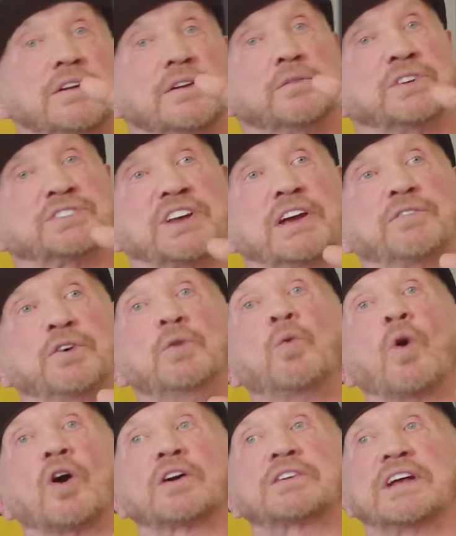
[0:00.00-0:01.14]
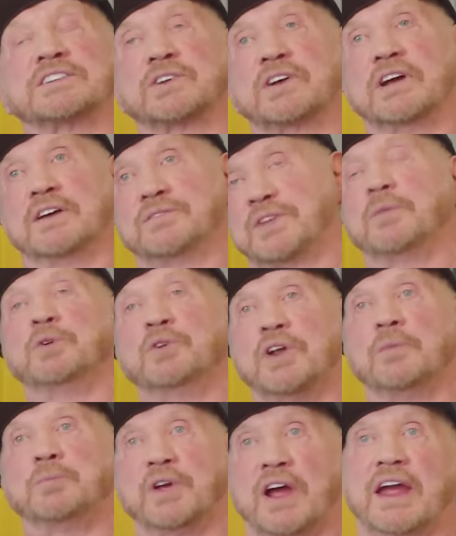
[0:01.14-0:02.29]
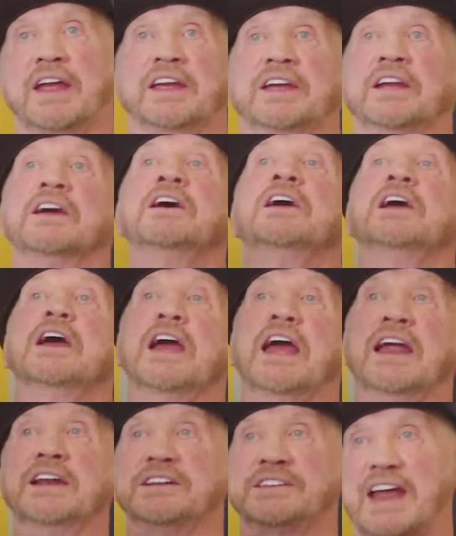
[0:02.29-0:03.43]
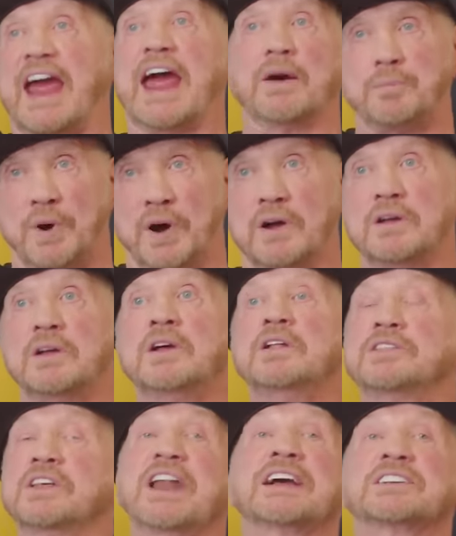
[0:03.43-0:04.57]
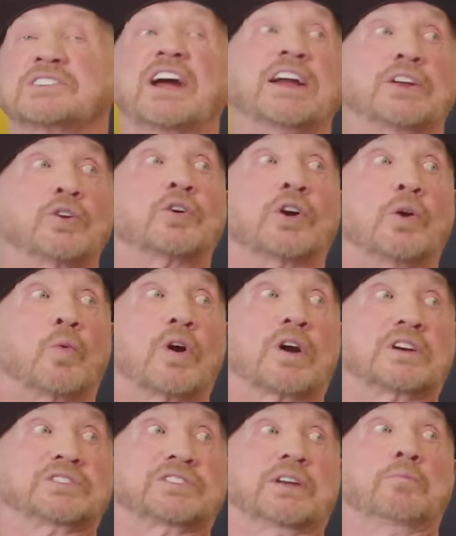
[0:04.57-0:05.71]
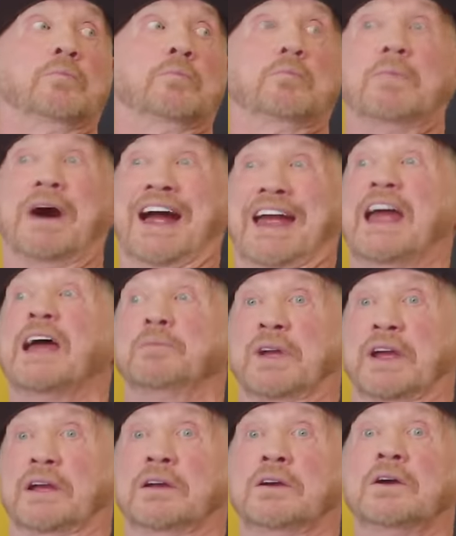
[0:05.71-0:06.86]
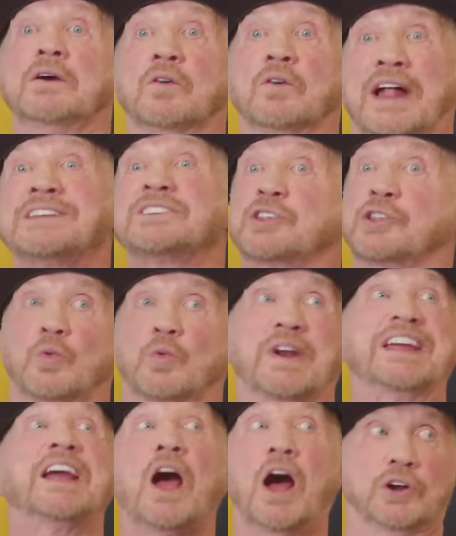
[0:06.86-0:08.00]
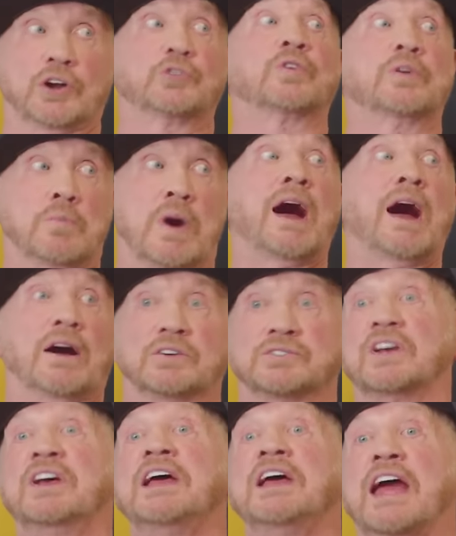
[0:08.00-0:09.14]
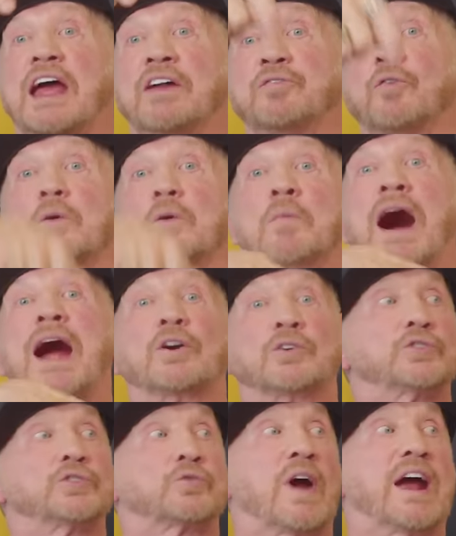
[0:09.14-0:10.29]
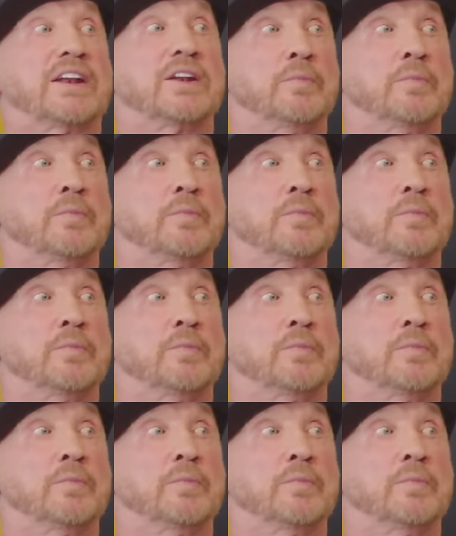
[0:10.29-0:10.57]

you see, if you worked as a WWE in Tampa, the next night you're going to work is in Miami. Well, that's 300 miles. And Fort Myers is right in the